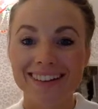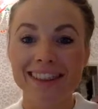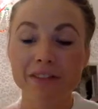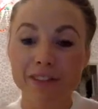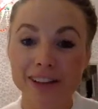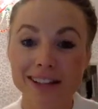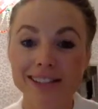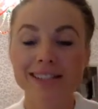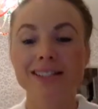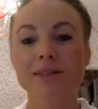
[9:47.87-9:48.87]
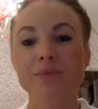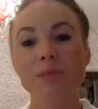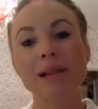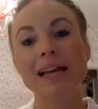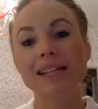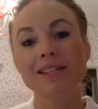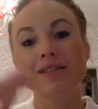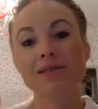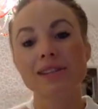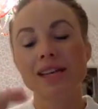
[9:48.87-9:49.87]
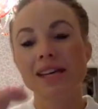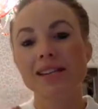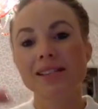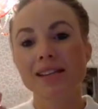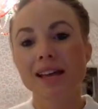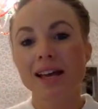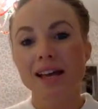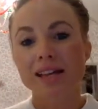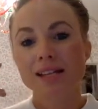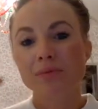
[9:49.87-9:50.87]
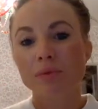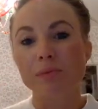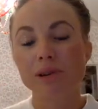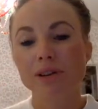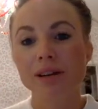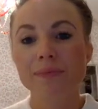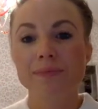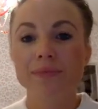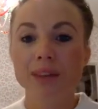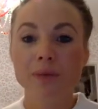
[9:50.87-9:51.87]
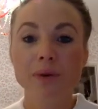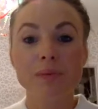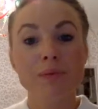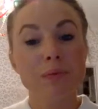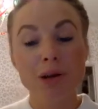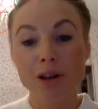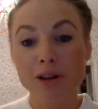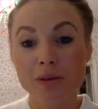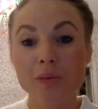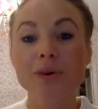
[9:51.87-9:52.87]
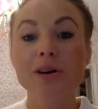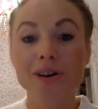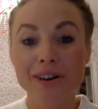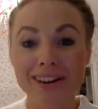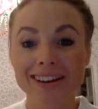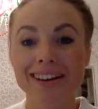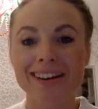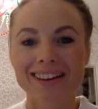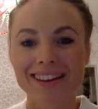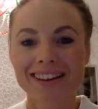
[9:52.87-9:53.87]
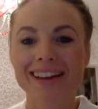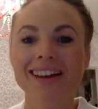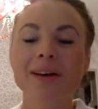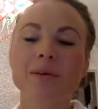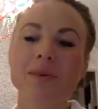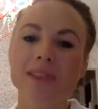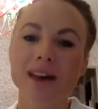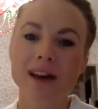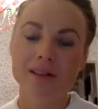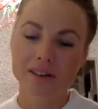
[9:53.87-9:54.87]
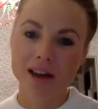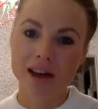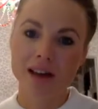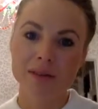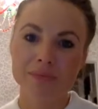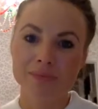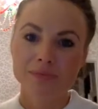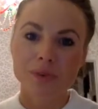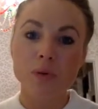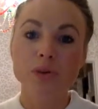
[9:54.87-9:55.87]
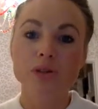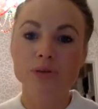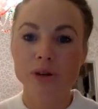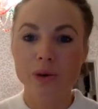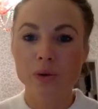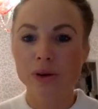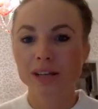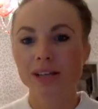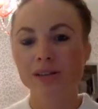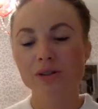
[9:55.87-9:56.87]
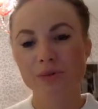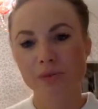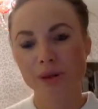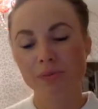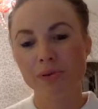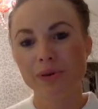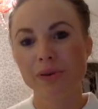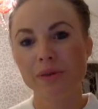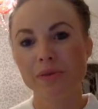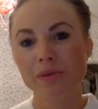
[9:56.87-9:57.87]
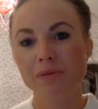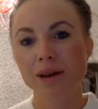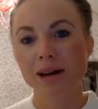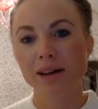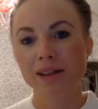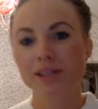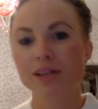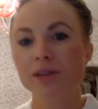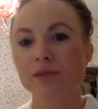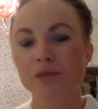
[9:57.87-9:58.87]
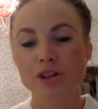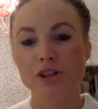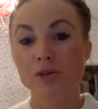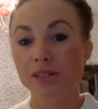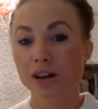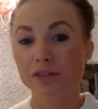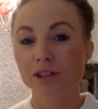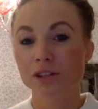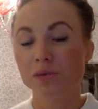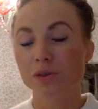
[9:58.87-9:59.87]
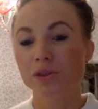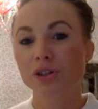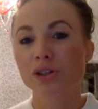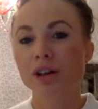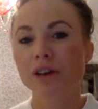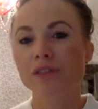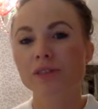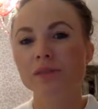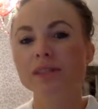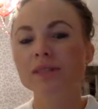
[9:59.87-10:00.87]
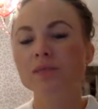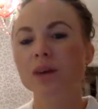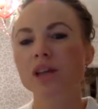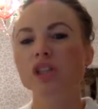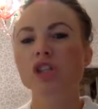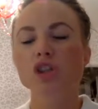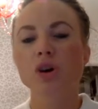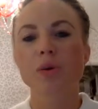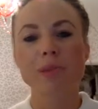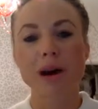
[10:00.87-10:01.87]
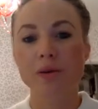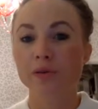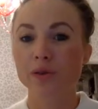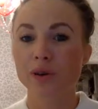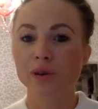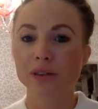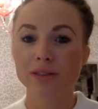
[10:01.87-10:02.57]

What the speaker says: the field, and then we plant new seeds, and then we put a lot of water with that audio recording to reprogram your mind for the new stuff that you want in your life. So this is why it's so powerful. And